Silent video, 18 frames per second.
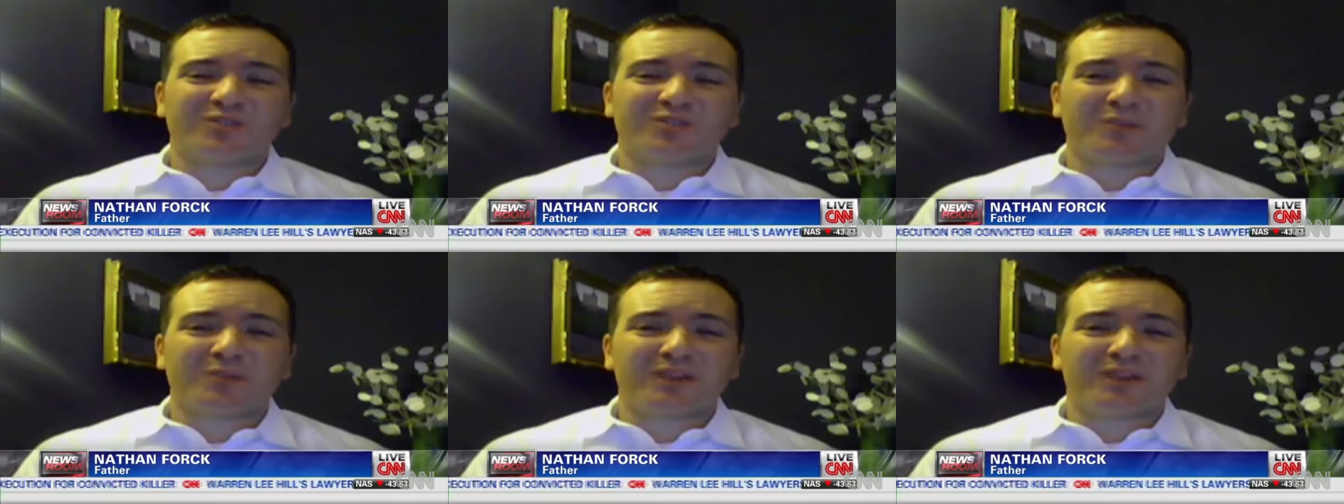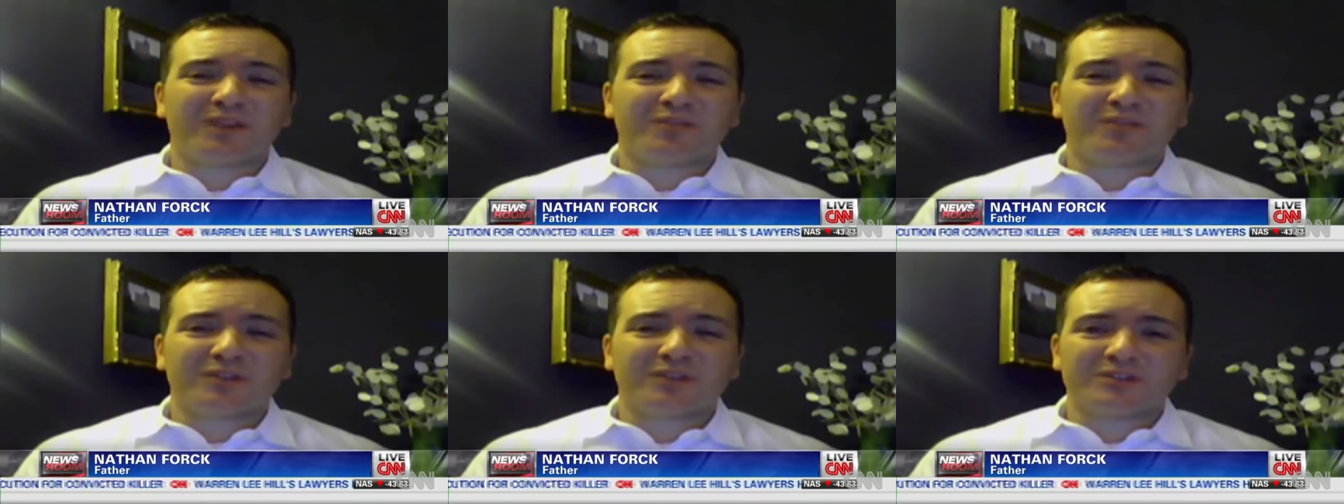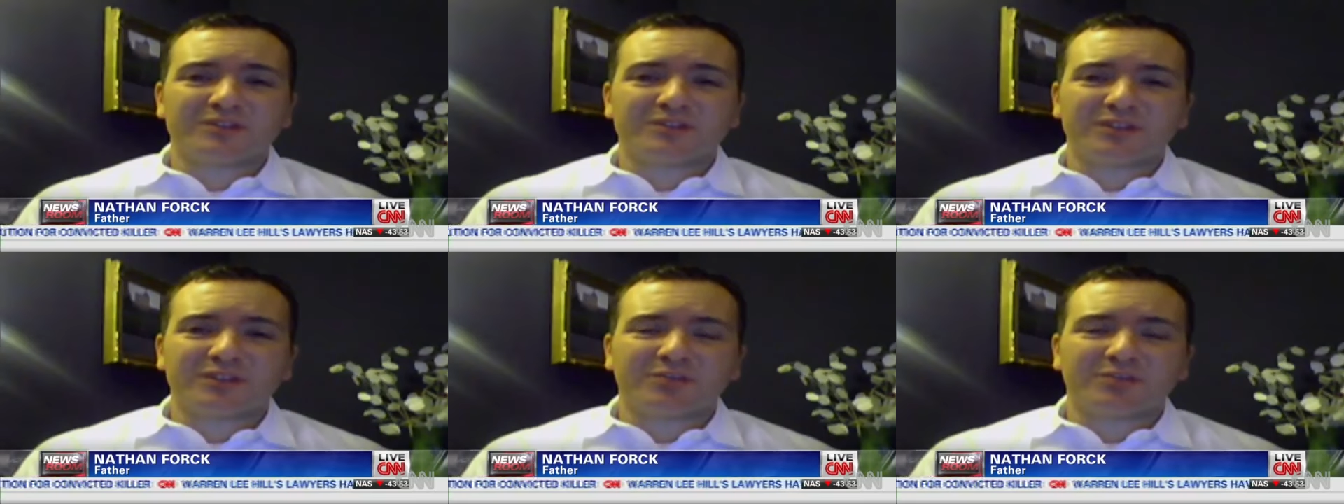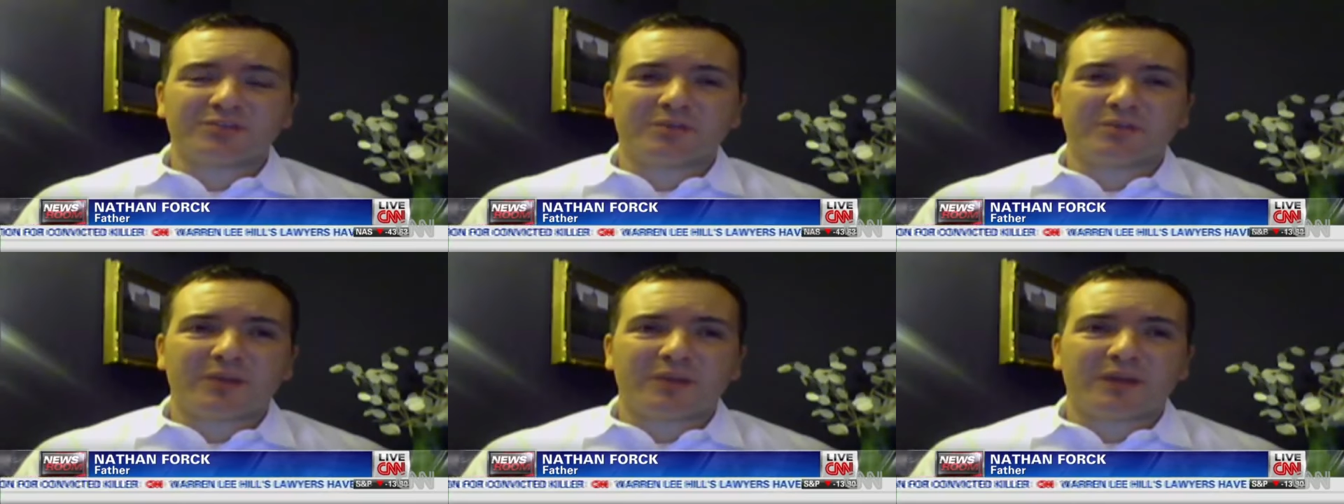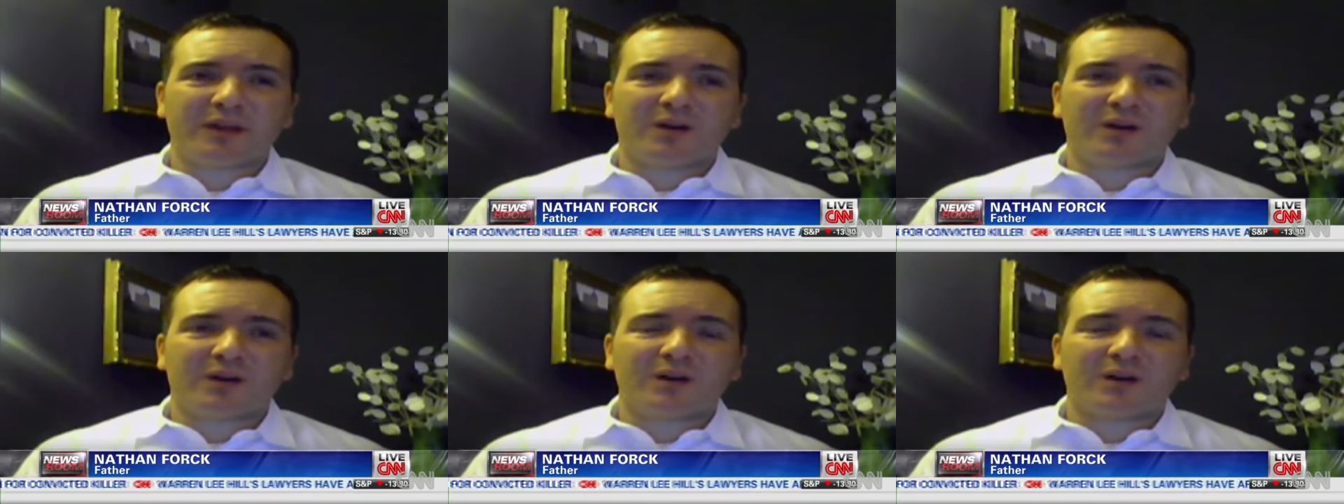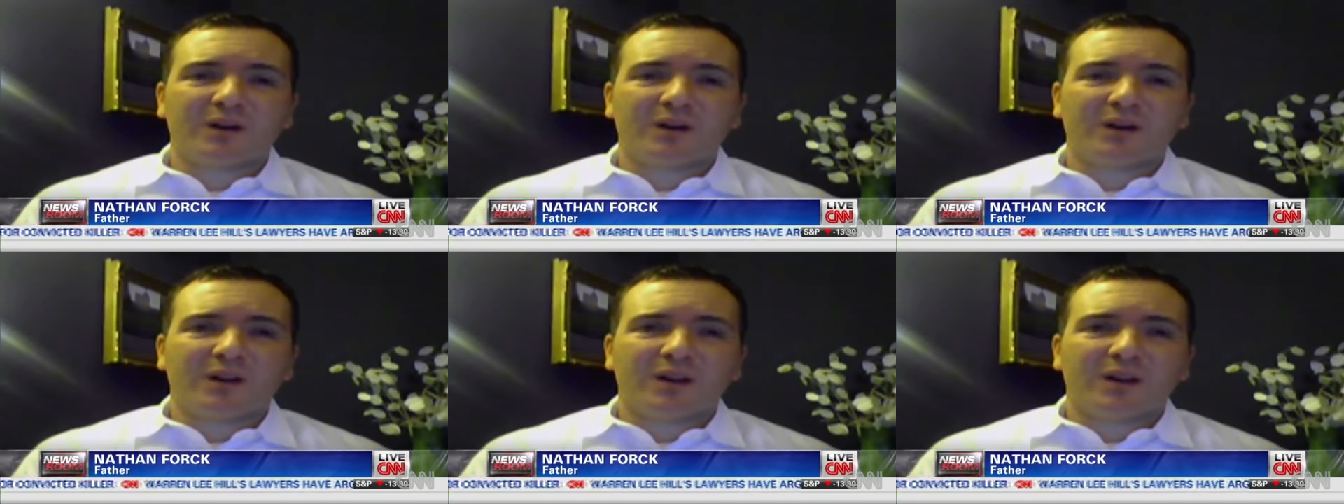everybody feels a little bit better,